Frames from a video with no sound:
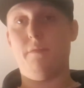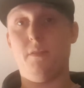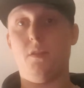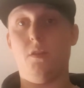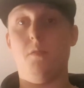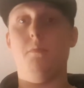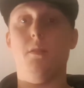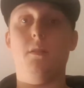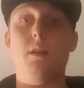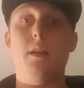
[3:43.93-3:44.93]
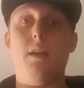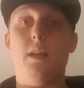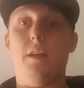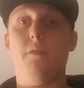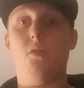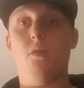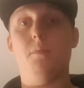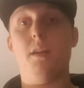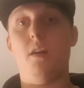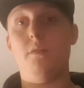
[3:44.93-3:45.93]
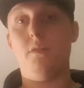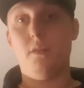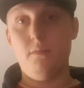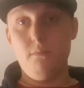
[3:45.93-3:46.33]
for certain, but if not, it'll be after.